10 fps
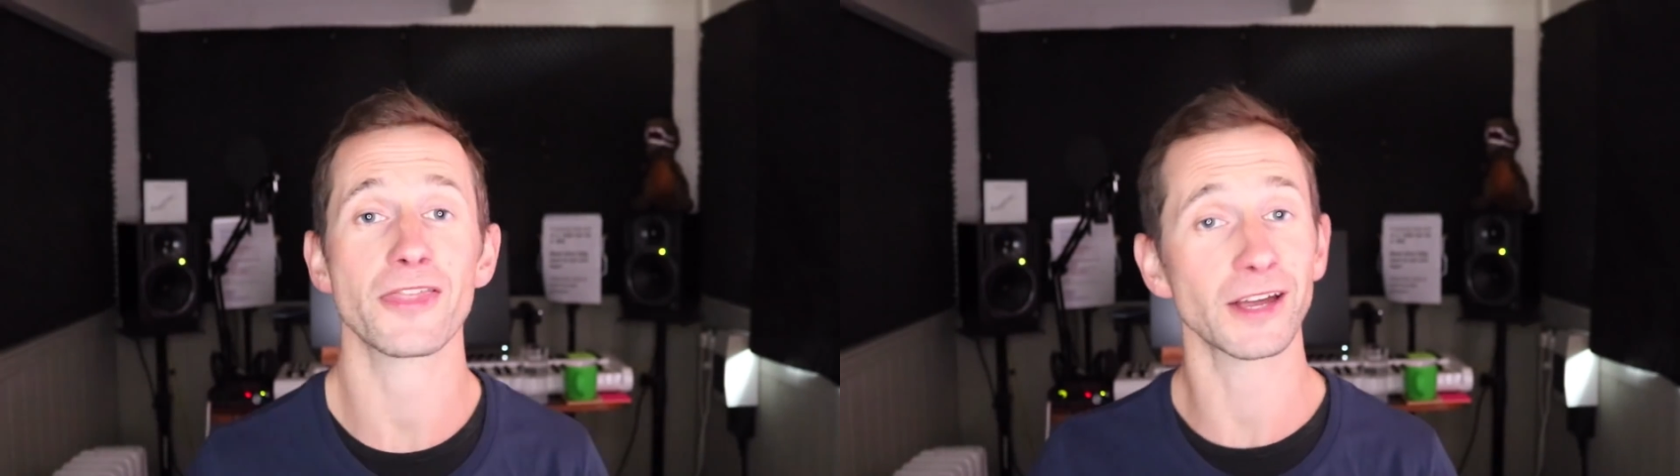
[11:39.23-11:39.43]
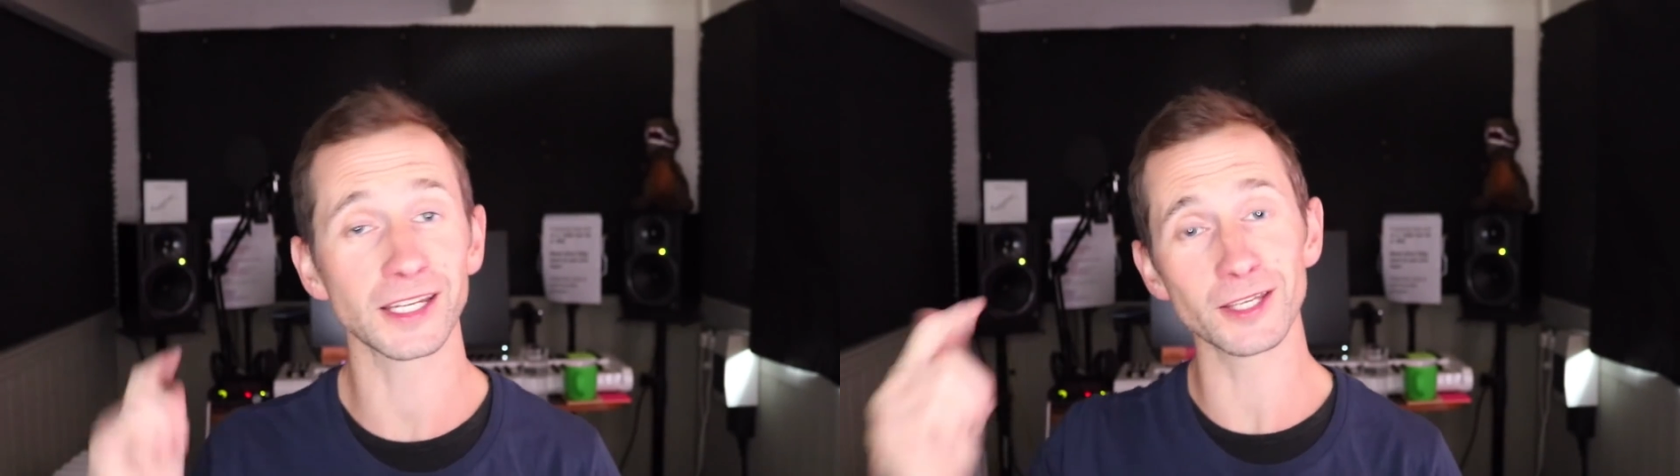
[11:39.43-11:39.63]

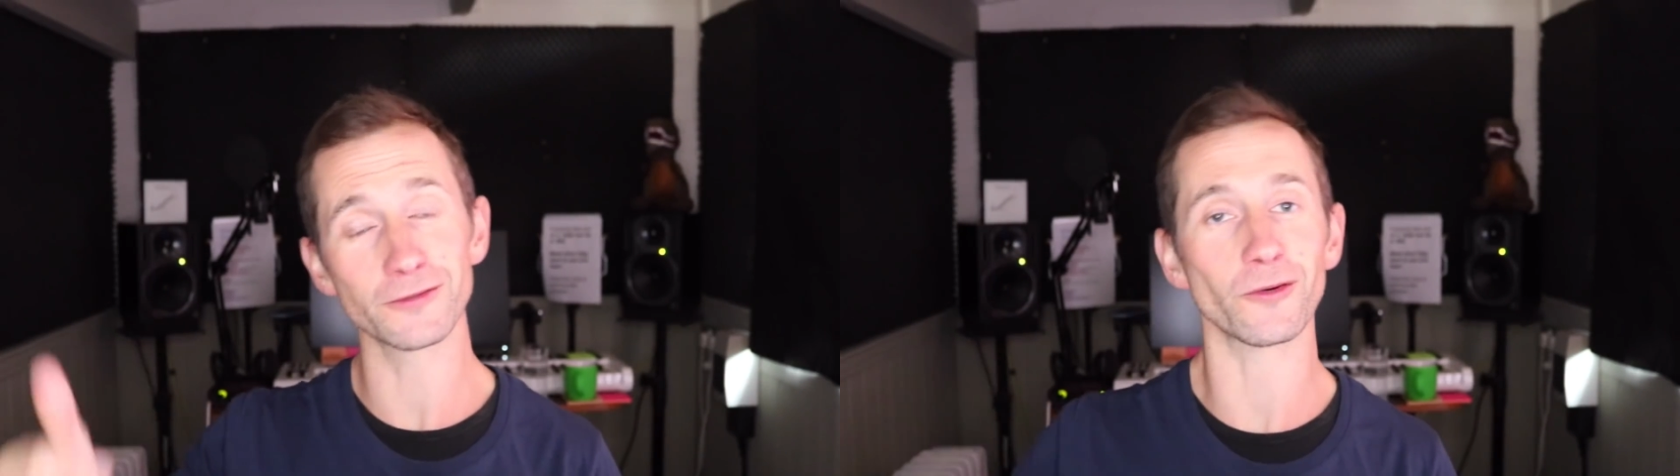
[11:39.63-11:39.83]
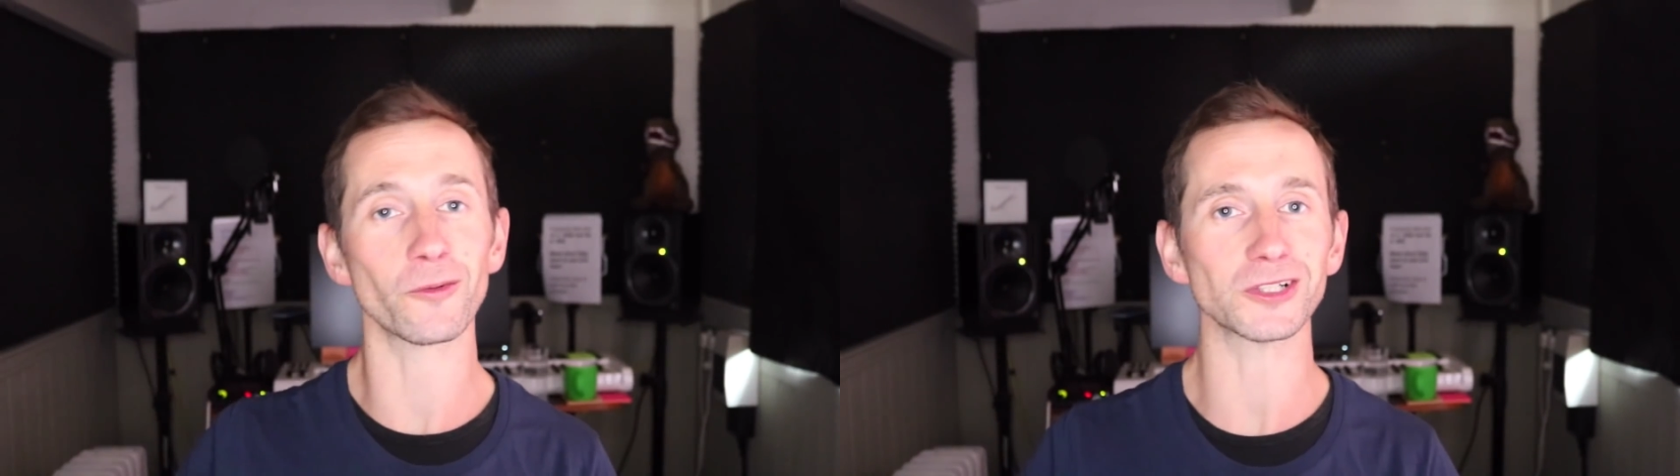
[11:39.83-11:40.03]
Thank you
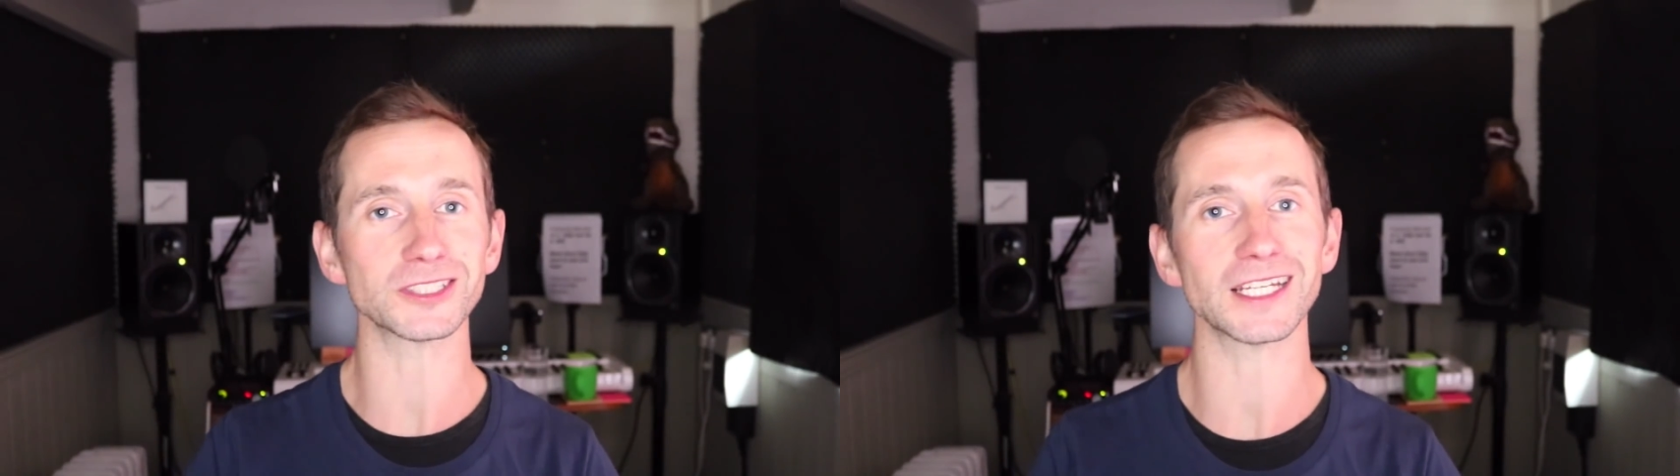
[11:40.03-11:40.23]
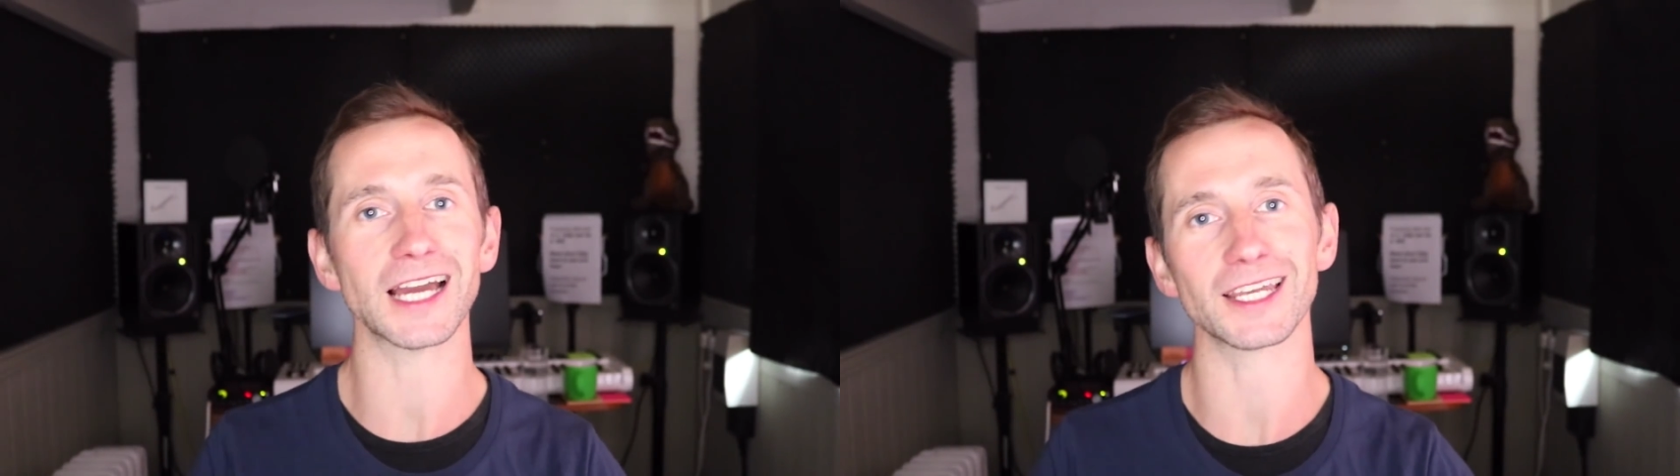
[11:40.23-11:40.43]
for
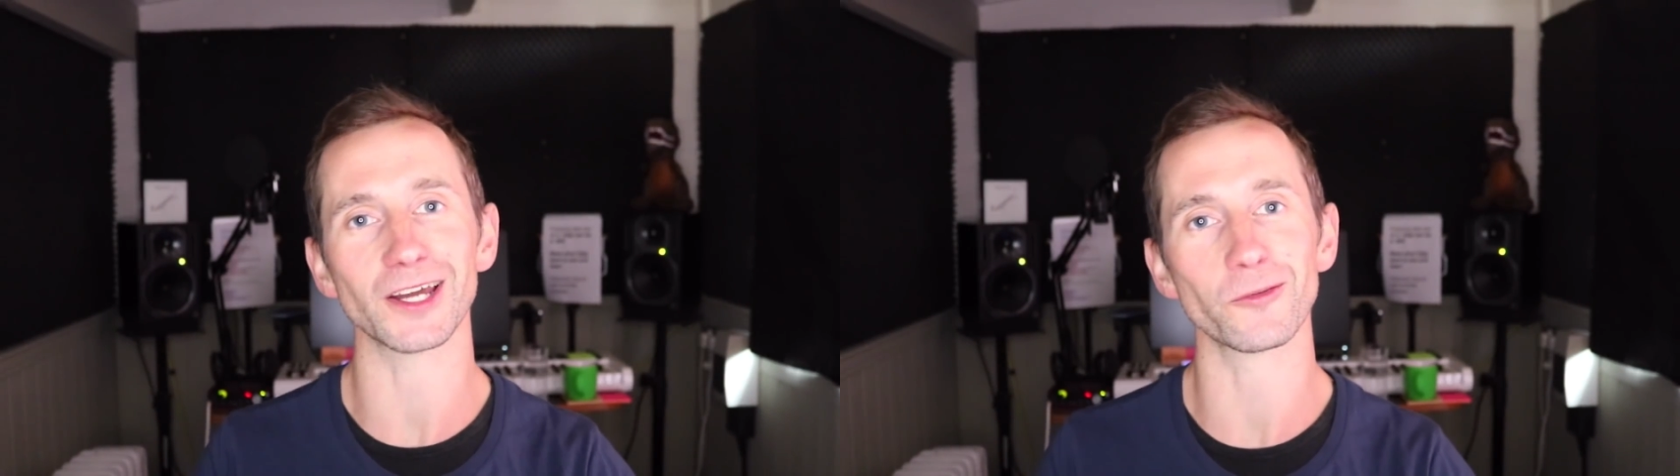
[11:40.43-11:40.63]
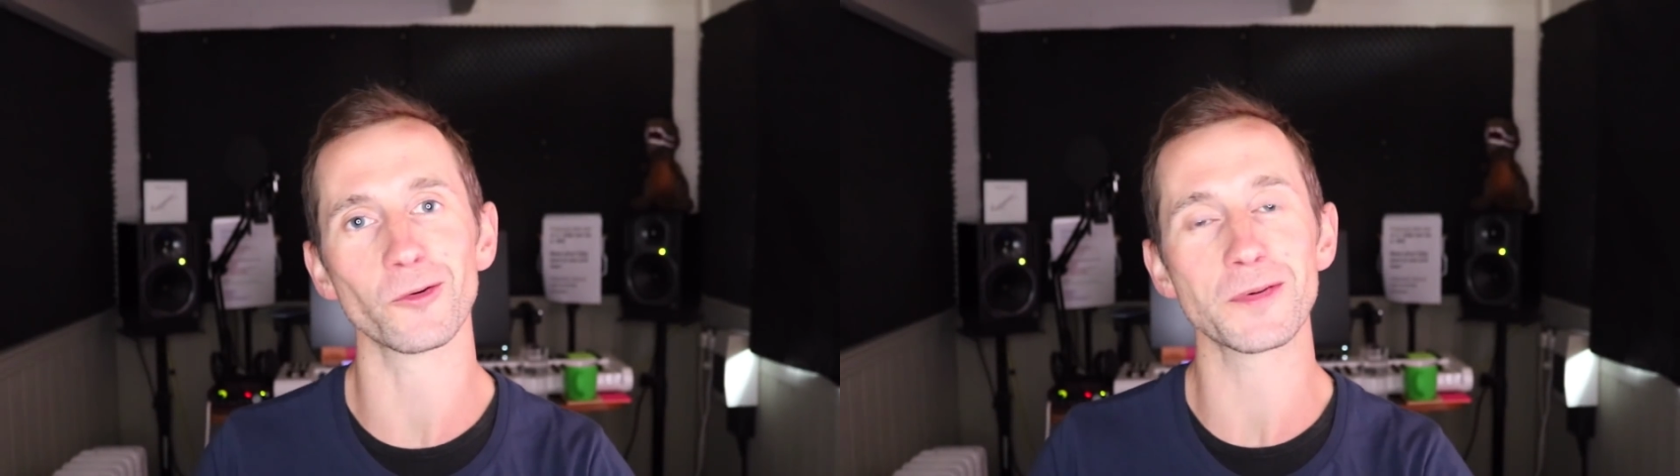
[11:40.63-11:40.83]
watching, and I will